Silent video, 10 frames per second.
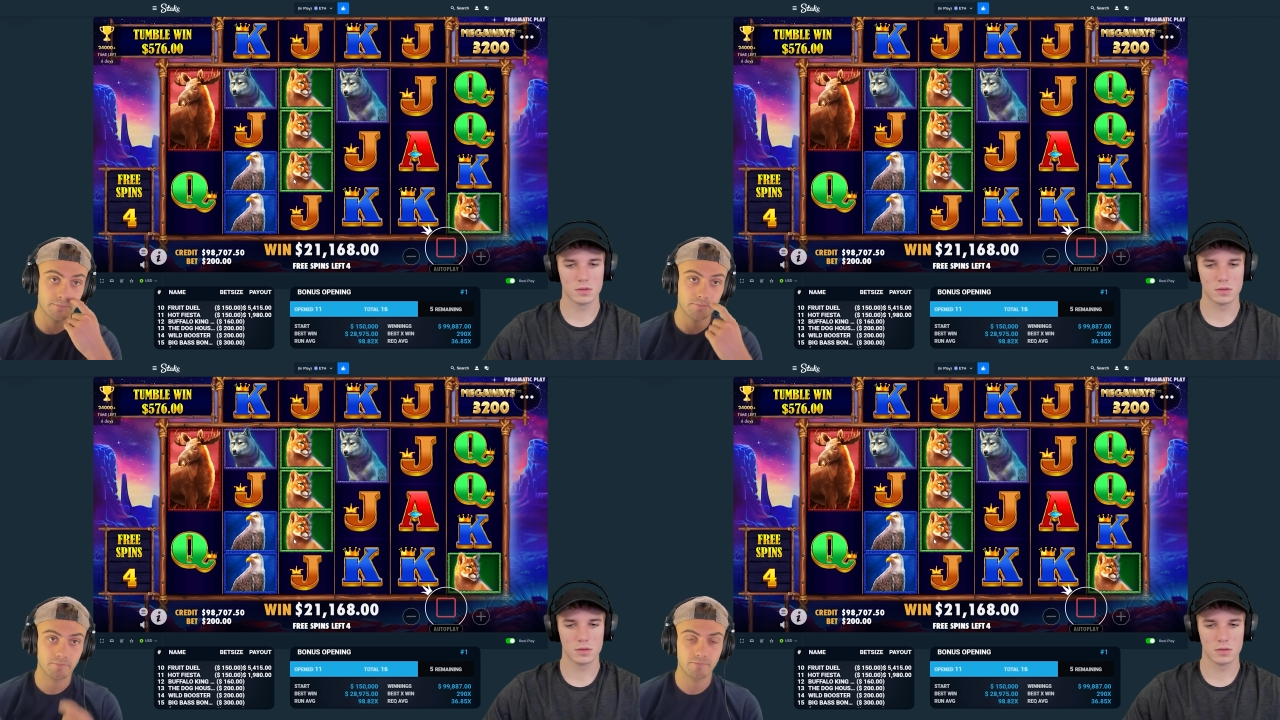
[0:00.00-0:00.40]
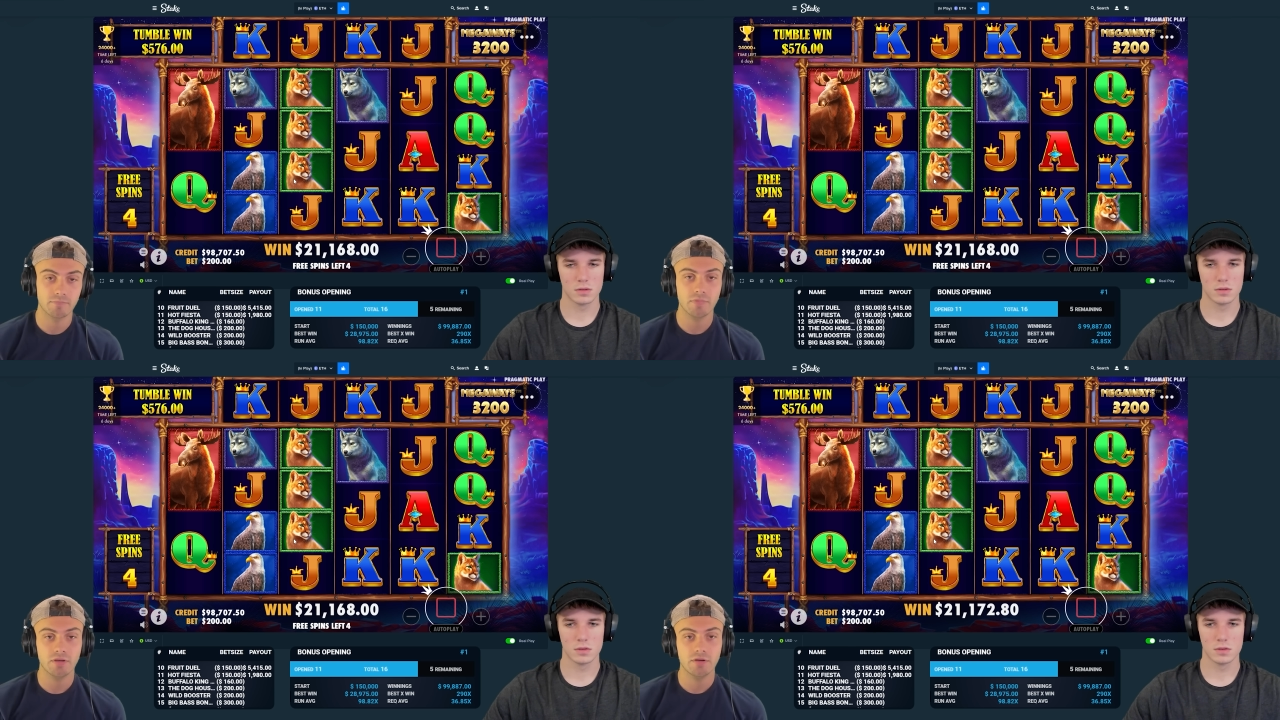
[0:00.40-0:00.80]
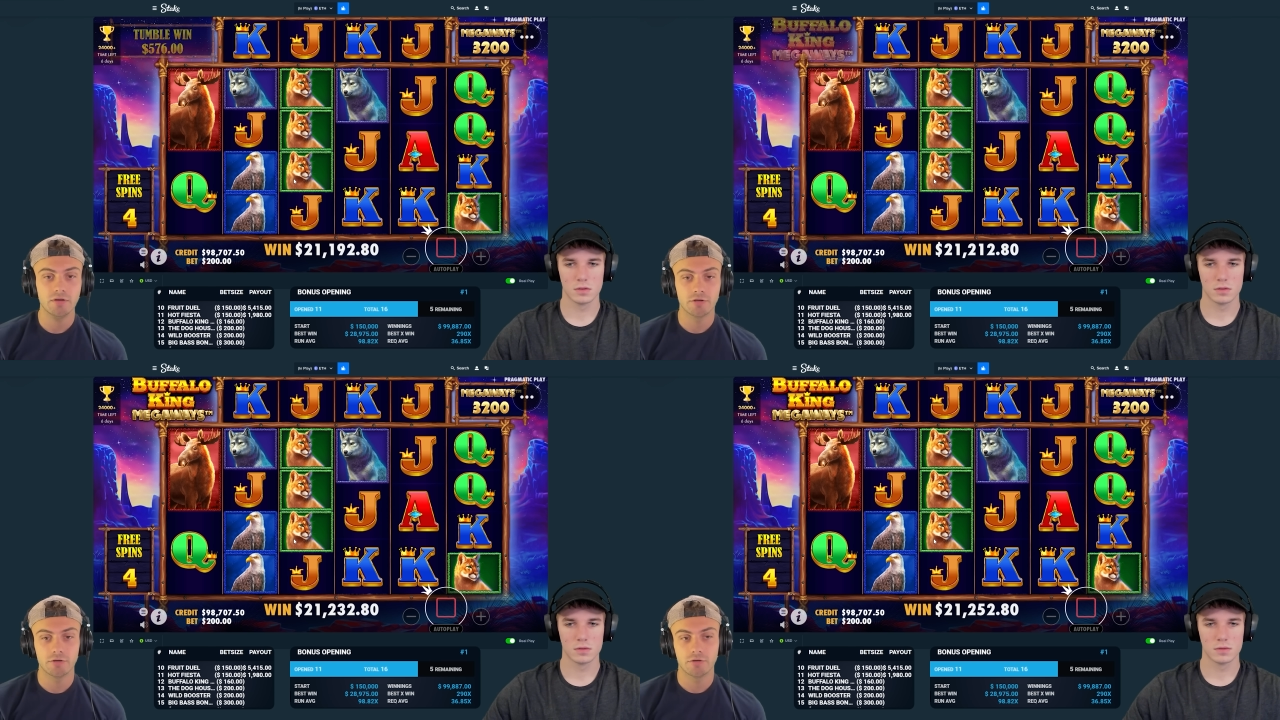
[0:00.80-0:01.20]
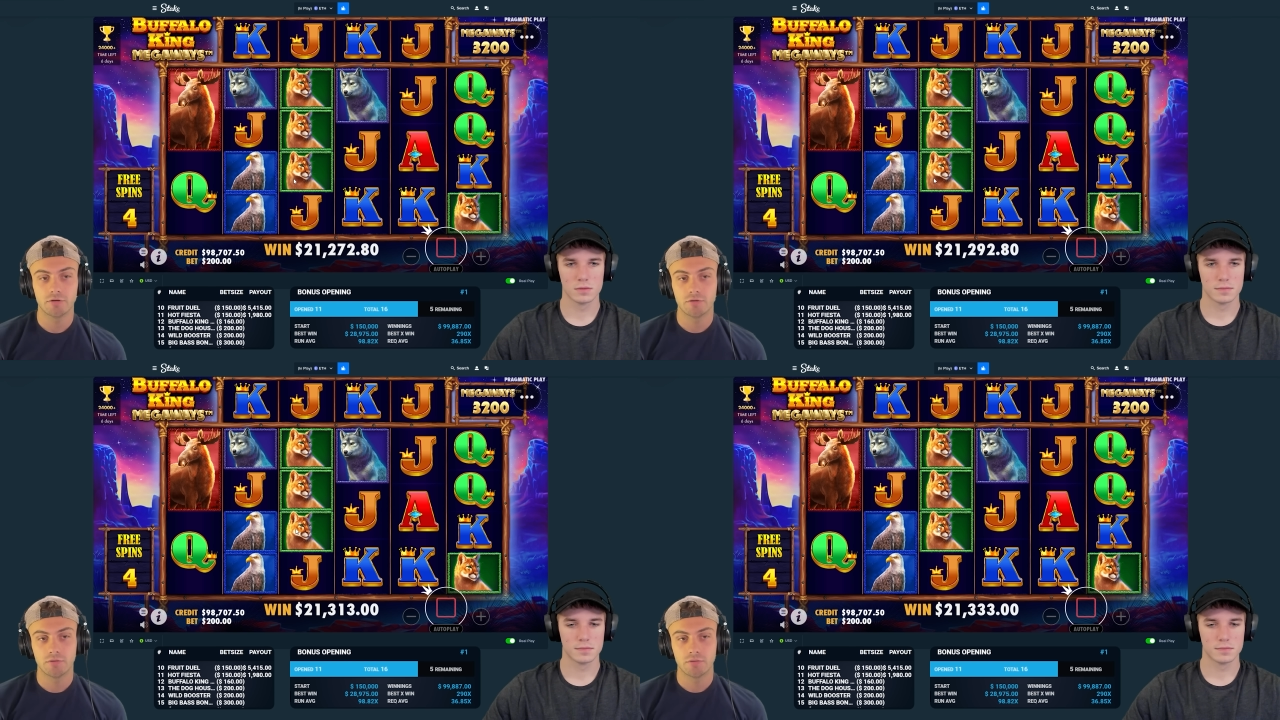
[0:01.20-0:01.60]

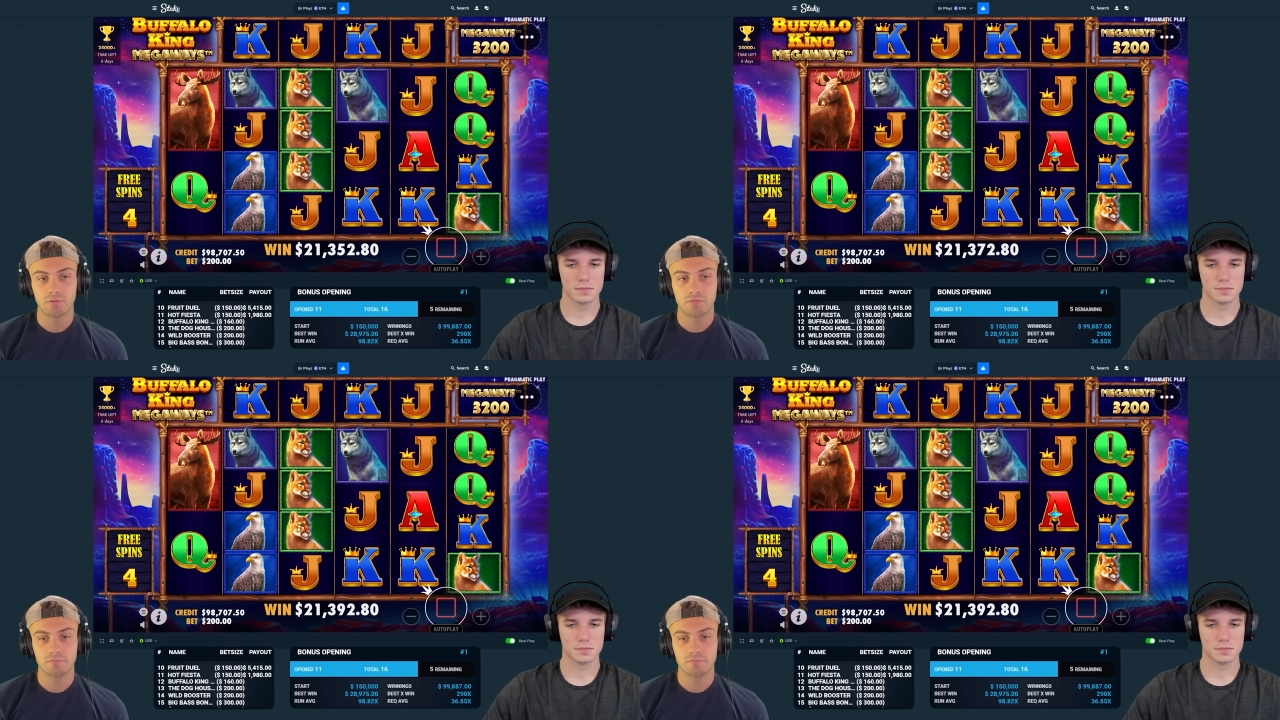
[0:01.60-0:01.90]
[no speech]